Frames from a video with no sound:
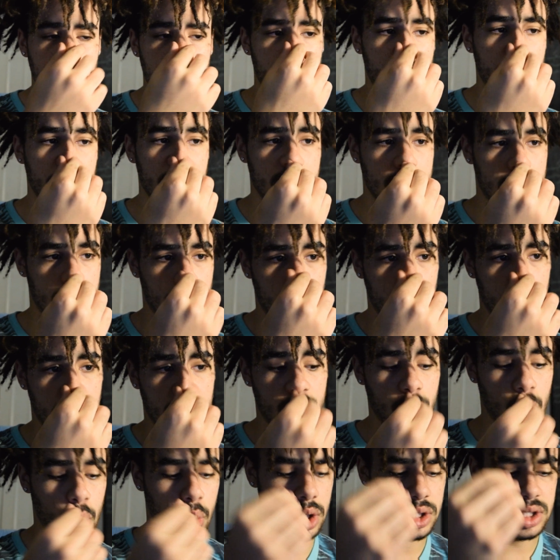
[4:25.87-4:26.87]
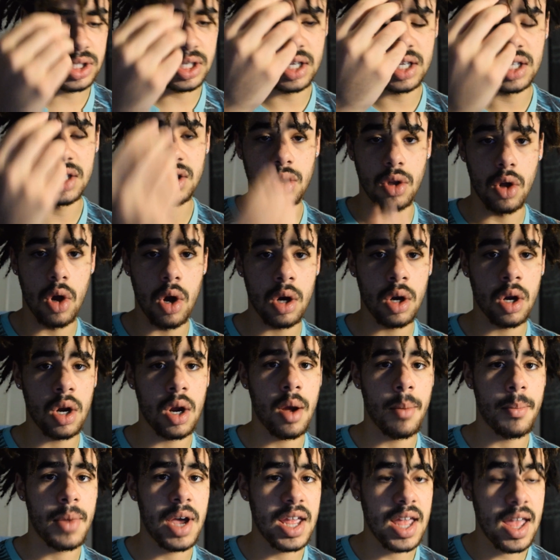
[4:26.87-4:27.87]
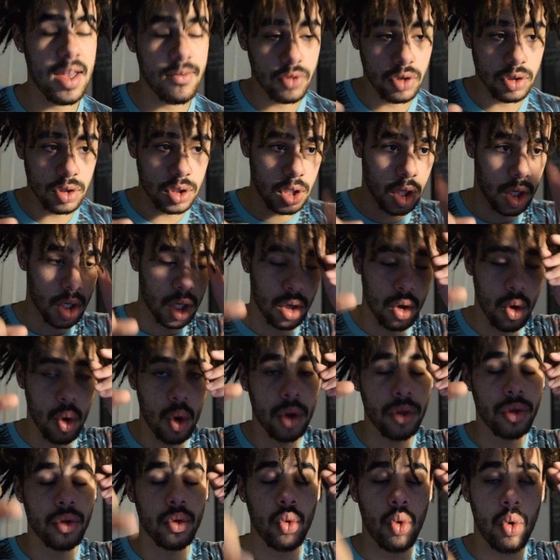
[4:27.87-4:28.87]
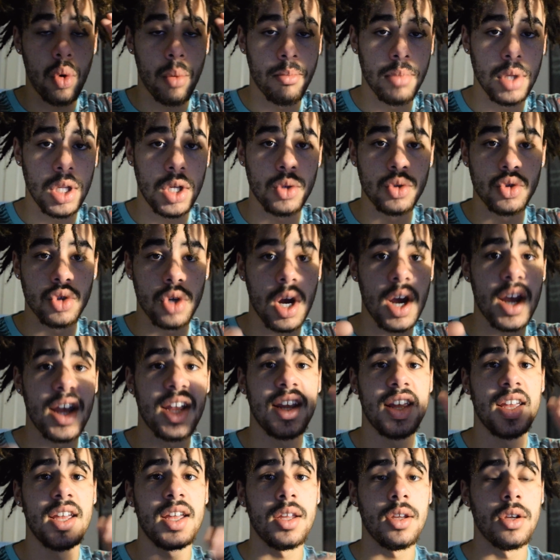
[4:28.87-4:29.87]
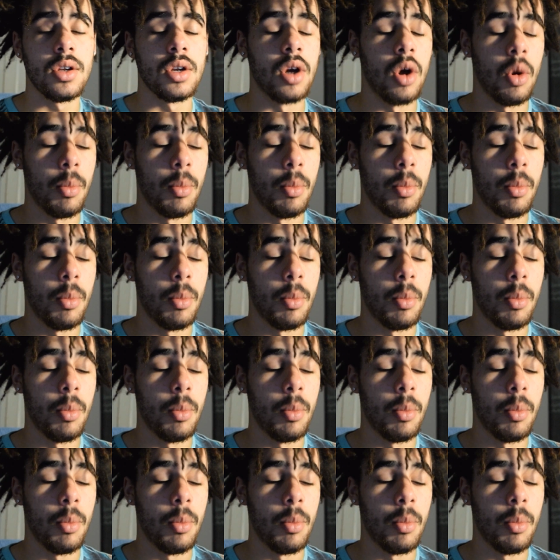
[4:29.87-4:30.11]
But once it gets longer, I might have to start going through and blow drying it,